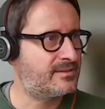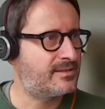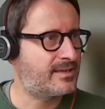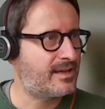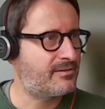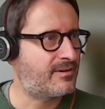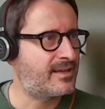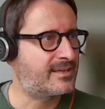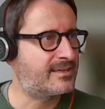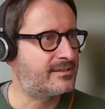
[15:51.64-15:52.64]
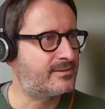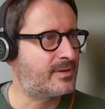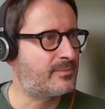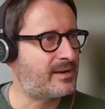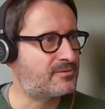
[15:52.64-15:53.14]
I have like
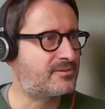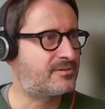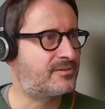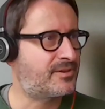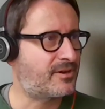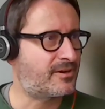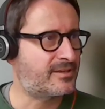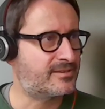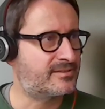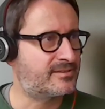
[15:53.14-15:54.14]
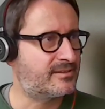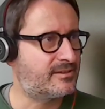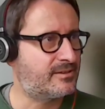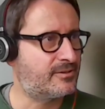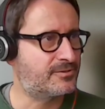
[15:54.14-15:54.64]
about target
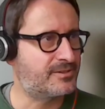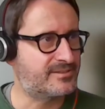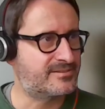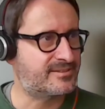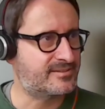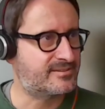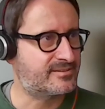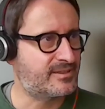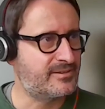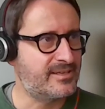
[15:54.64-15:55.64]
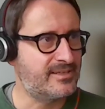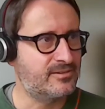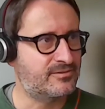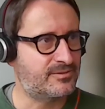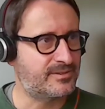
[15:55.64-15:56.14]
audiences and
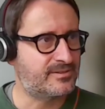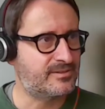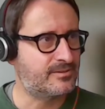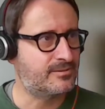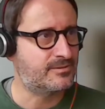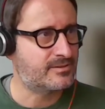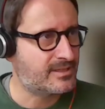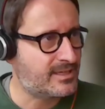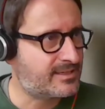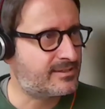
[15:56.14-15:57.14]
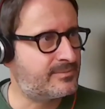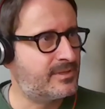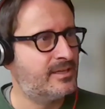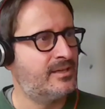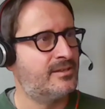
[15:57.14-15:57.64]
industries, you know, like
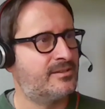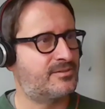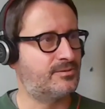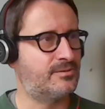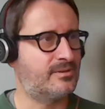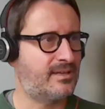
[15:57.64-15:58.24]
so